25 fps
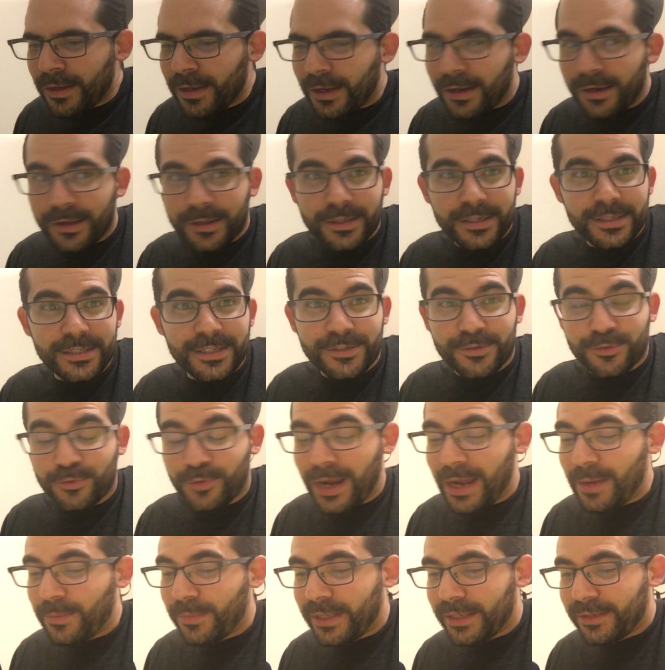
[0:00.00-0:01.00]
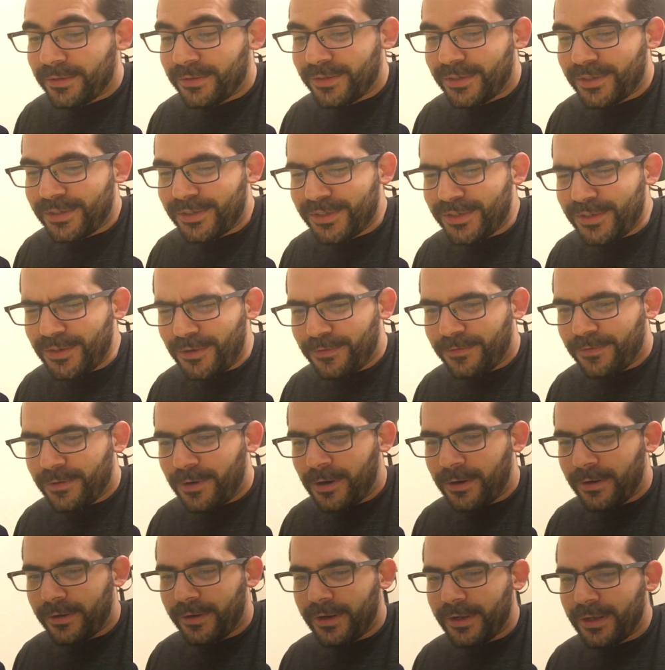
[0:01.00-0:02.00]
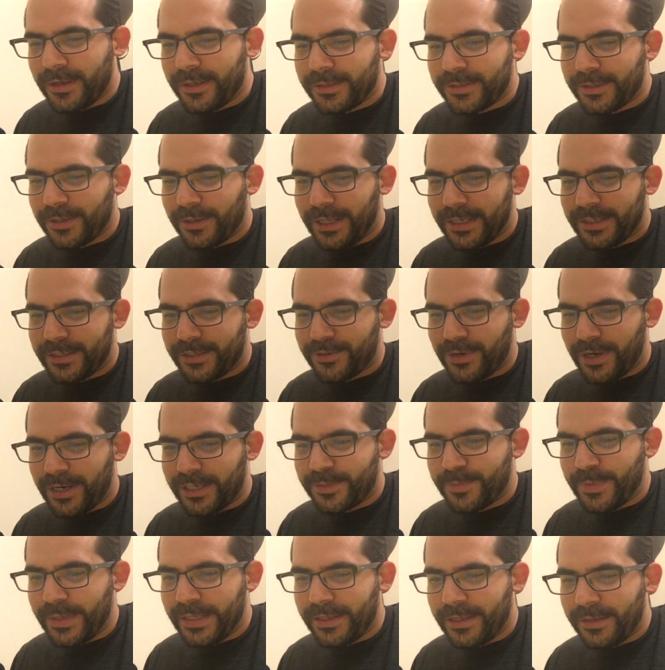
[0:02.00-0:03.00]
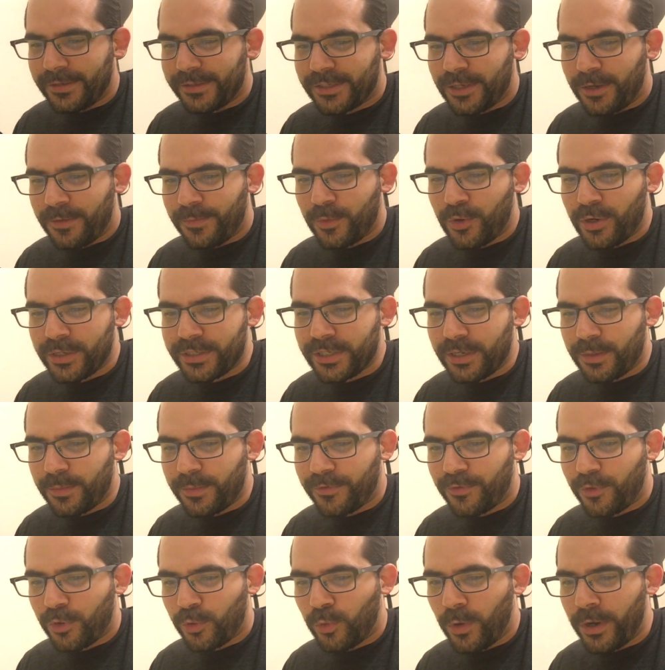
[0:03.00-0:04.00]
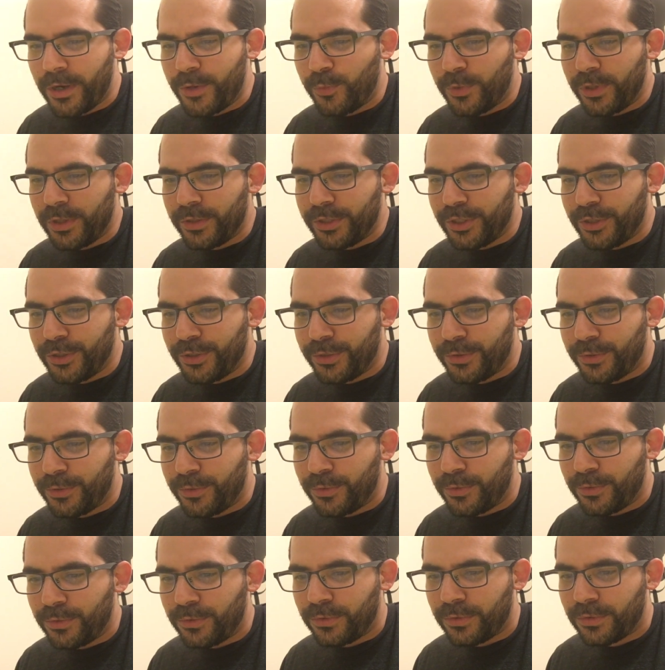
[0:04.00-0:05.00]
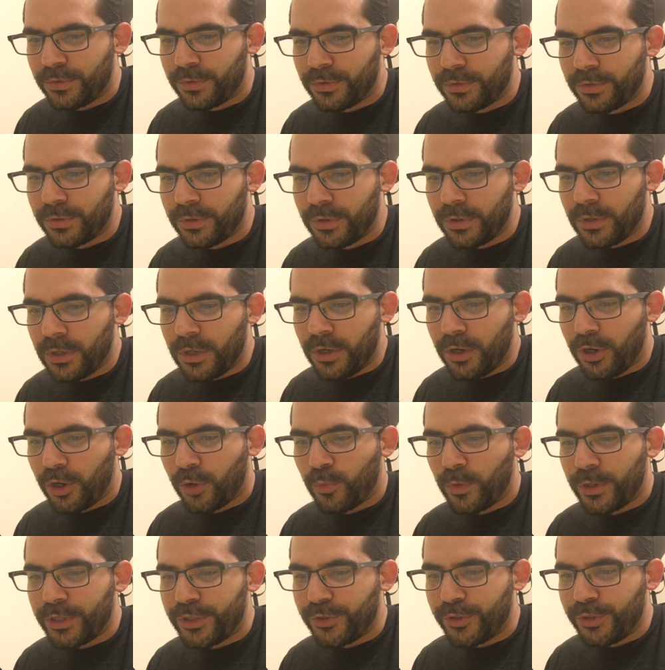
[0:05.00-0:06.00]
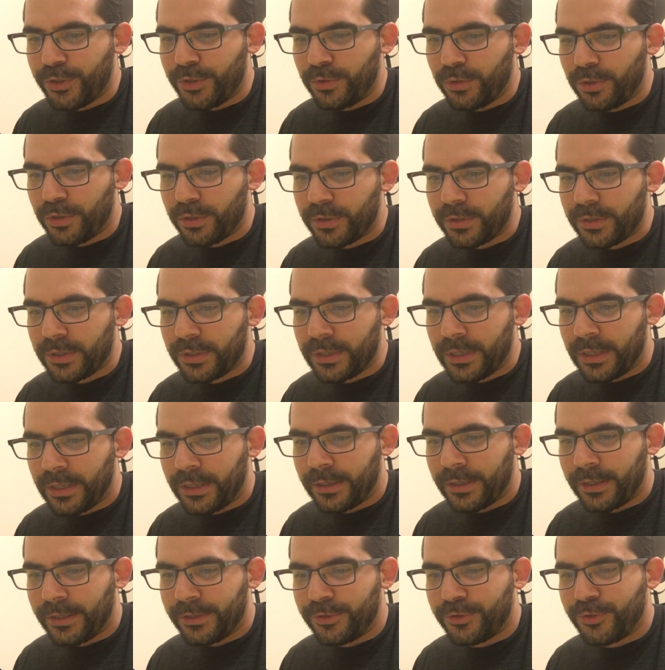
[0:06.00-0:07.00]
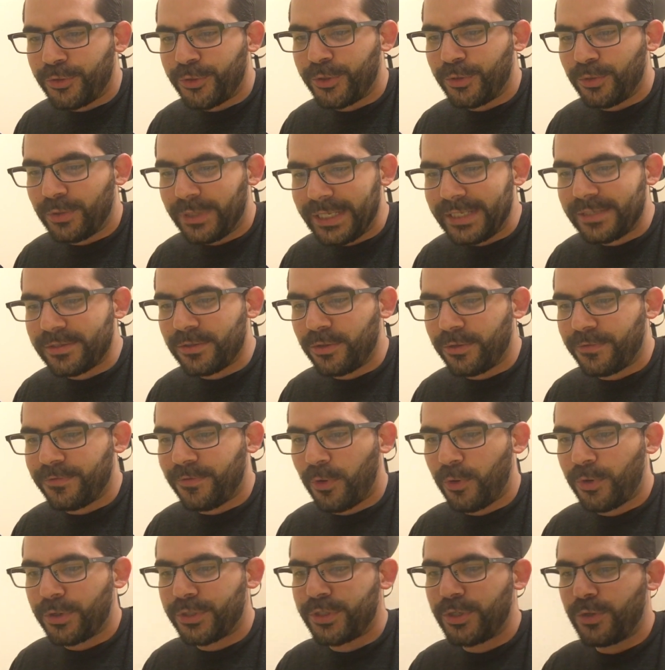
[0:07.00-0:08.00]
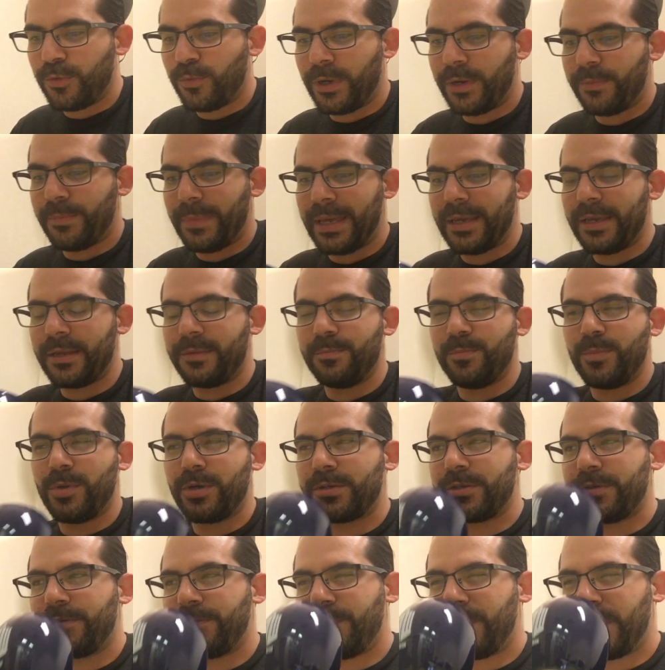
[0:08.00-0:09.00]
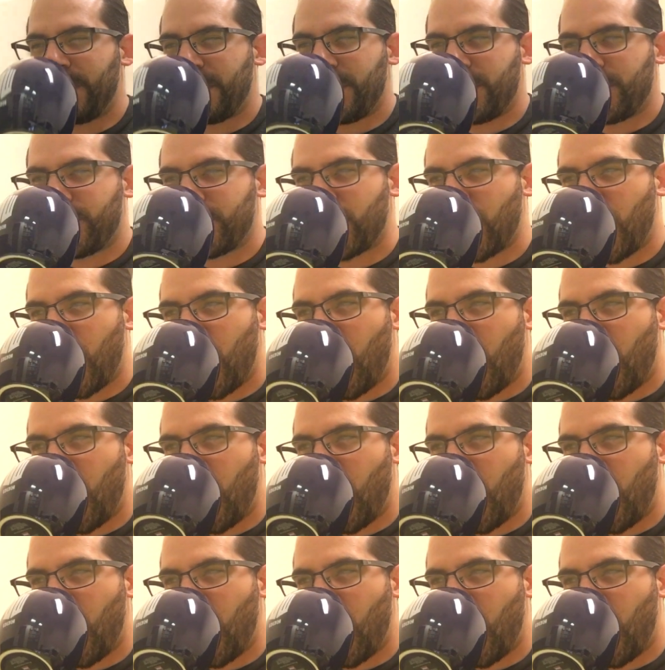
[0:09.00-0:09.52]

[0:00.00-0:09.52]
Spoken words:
This is rambling so hard, so let's try to speed this up. Question number four: What will you, or what do you look, do you least look forward to when making BookTube videos?